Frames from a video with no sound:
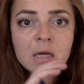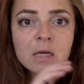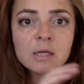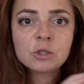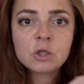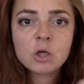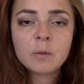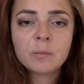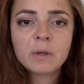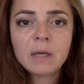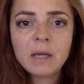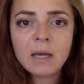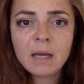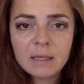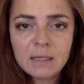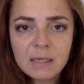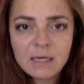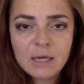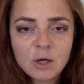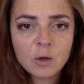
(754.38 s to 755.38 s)
So I'm going to
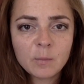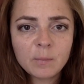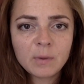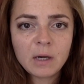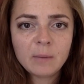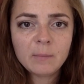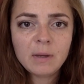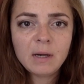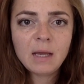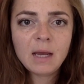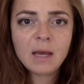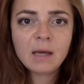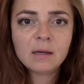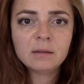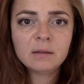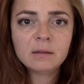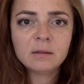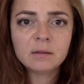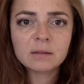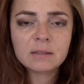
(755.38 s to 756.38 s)
end here, but I'm going to add a
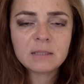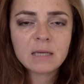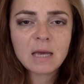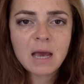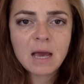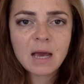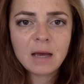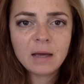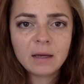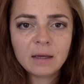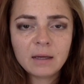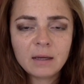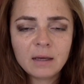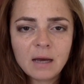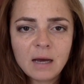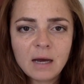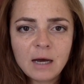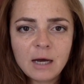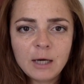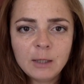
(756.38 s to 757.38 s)
little tag.
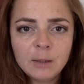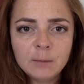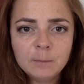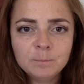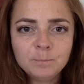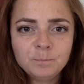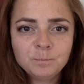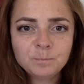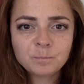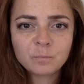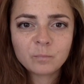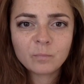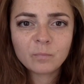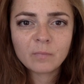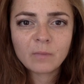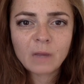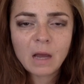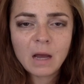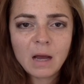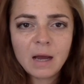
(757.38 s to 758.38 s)

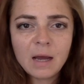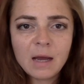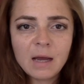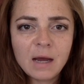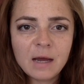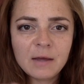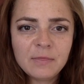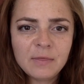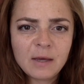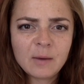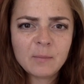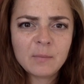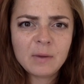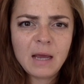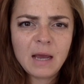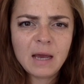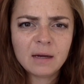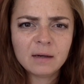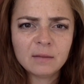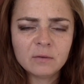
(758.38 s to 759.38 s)
I think I'm going to
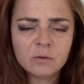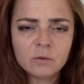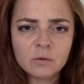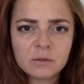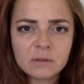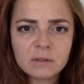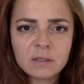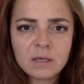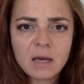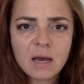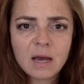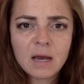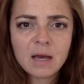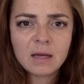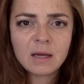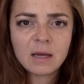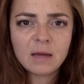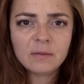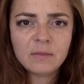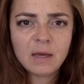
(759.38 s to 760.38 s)
add a little
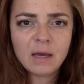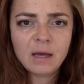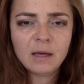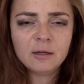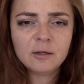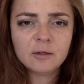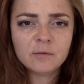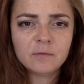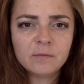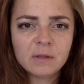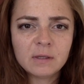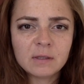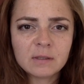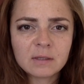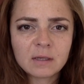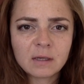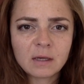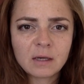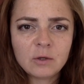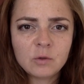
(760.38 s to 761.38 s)
tag at the end of this,
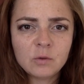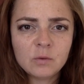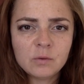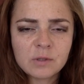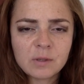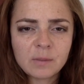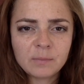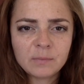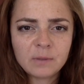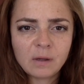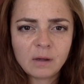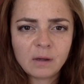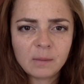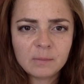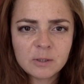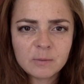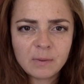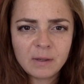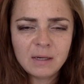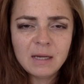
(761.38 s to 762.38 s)
like I do
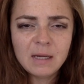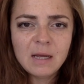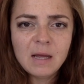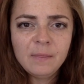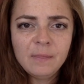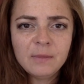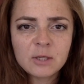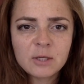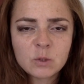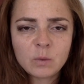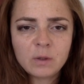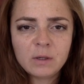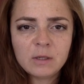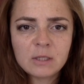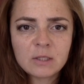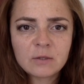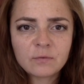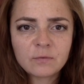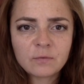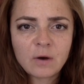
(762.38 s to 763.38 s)
sometimes, but this one
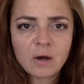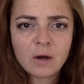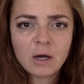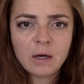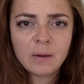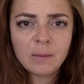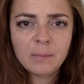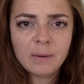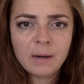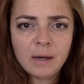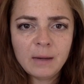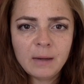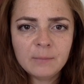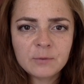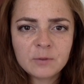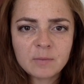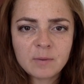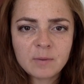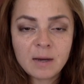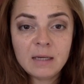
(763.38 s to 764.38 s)
is from
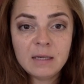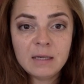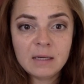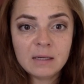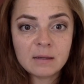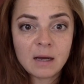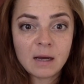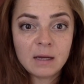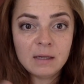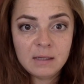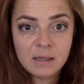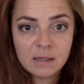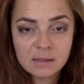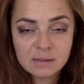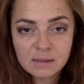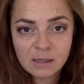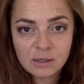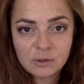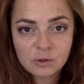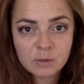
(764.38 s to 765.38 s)
some
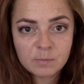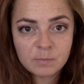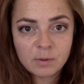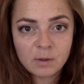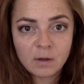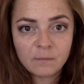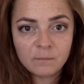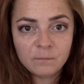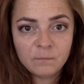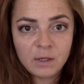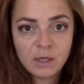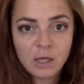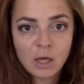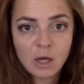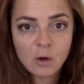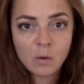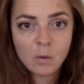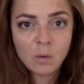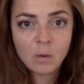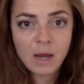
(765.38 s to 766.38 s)
ideas that I just put on
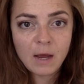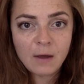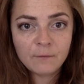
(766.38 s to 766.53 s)
video